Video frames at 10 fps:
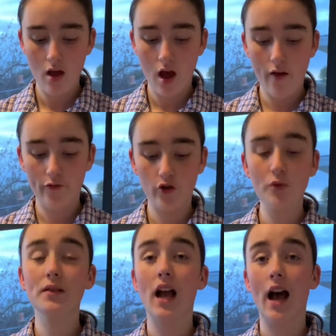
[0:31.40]
A
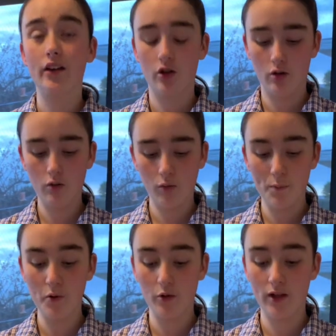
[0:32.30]
Forbes article
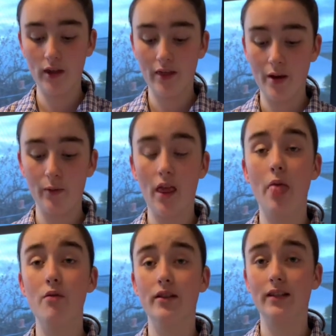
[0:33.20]
reported that one of
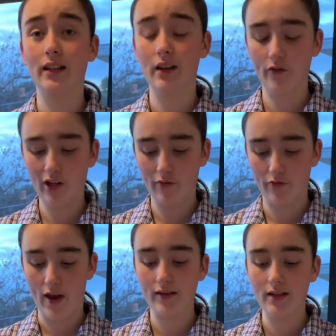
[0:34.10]
the most significant
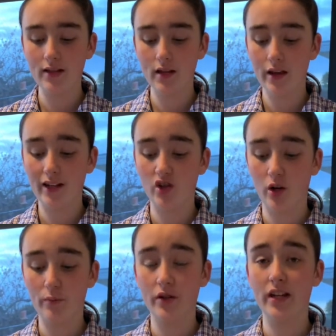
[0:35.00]
factors
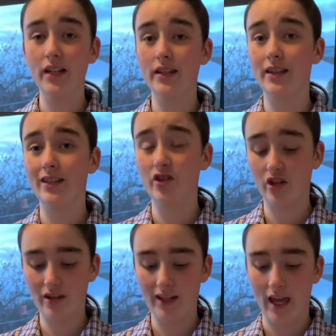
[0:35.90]
contributing to the
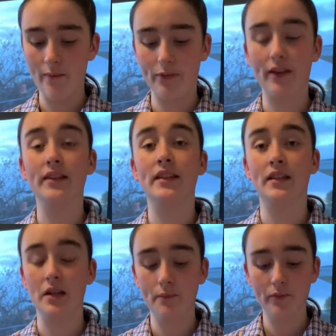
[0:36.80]
gender gap in
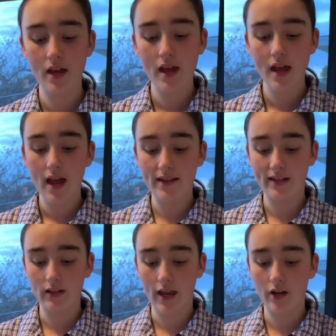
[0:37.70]
STEM is
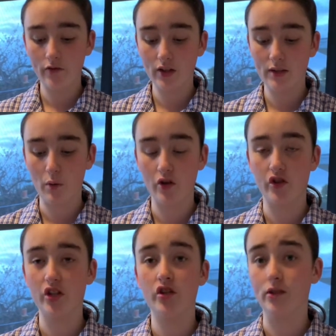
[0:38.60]
a lack of
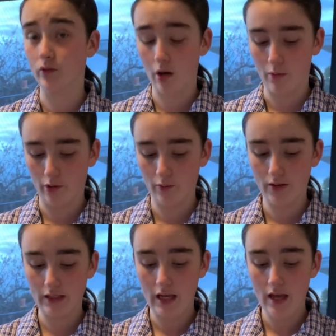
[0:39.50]
exposure to role models.